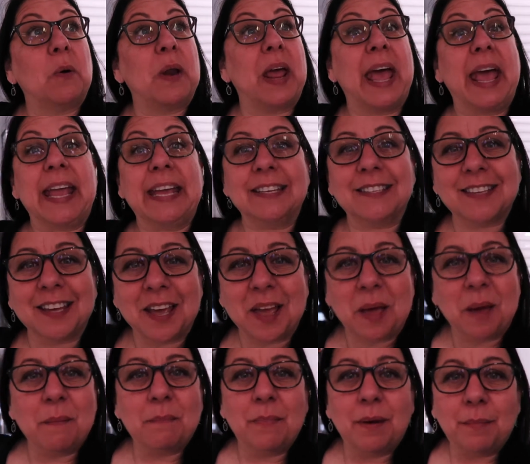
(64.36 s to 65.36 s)
hate,
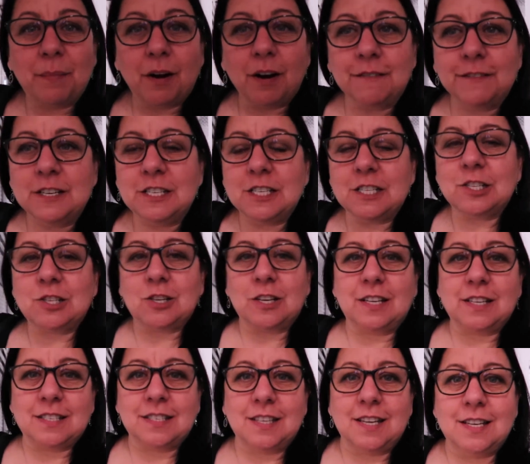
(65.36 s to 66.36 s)
but Marvin just
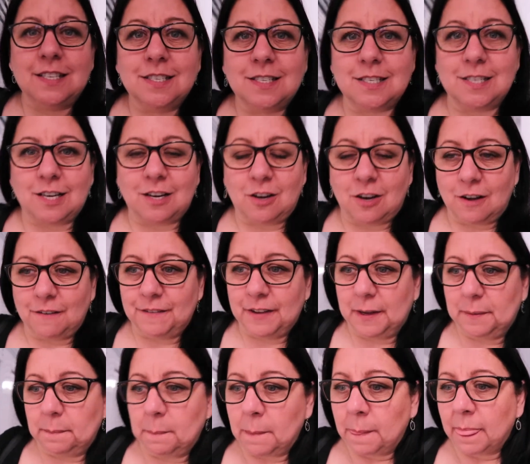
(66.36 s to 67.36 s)
drinks instant
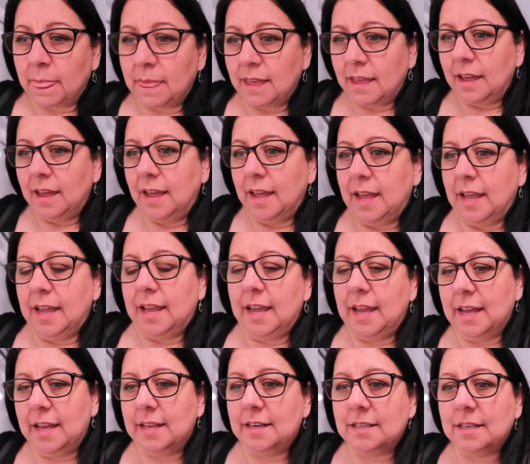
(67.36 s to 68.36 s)
coffee,
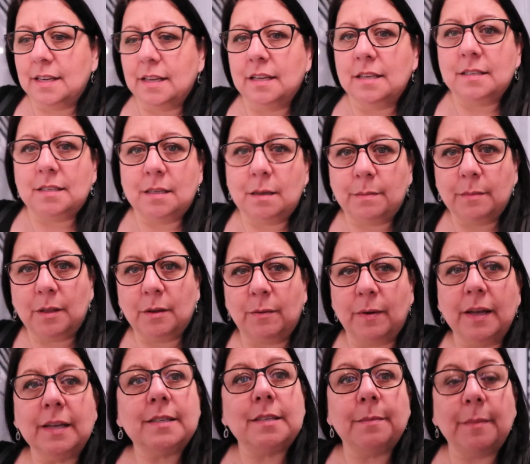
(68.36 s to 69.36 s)
and some of the
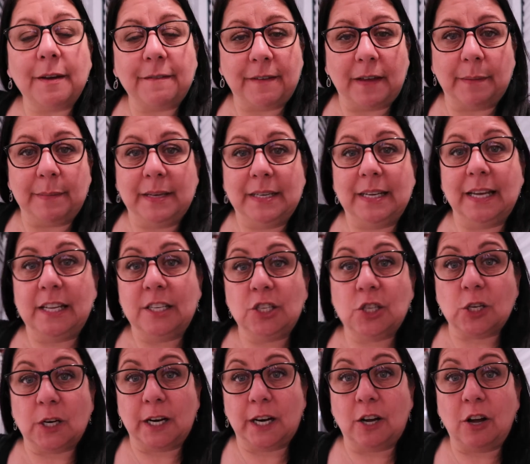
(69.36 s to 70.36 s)
rest of my family does
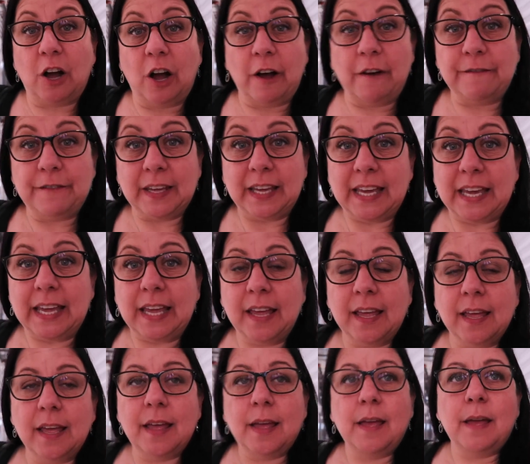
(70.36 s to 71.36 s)
drink coffee,
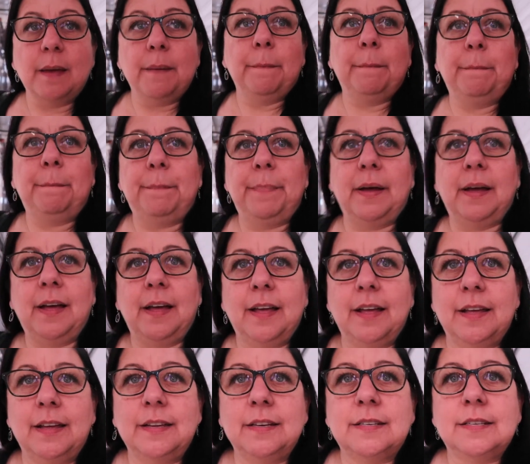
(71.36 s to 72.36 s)

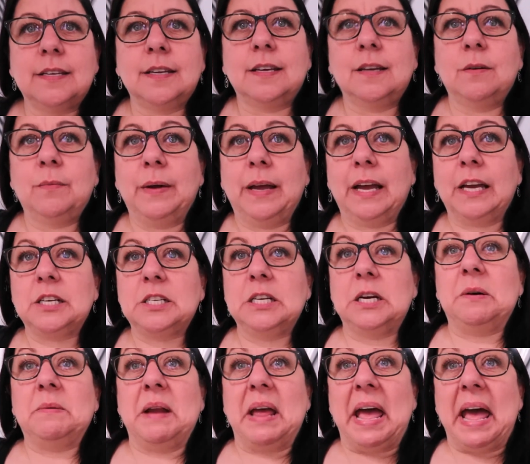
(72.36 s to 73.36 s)
but we actually
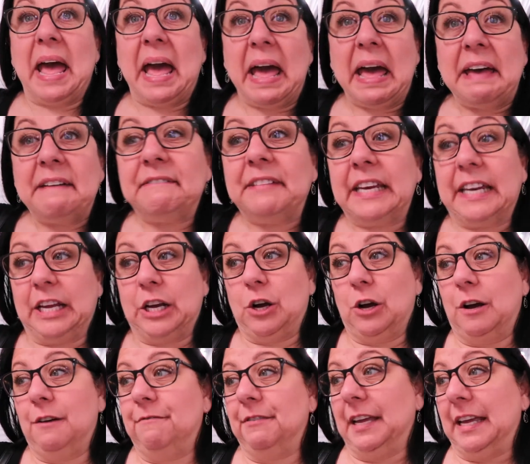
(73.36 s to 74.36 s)
don't have any
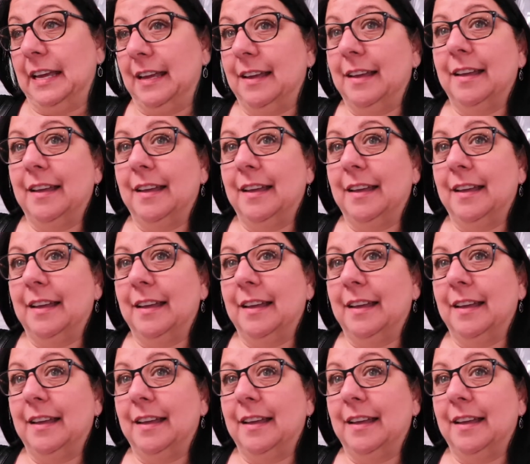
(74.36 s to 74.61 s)
coffee,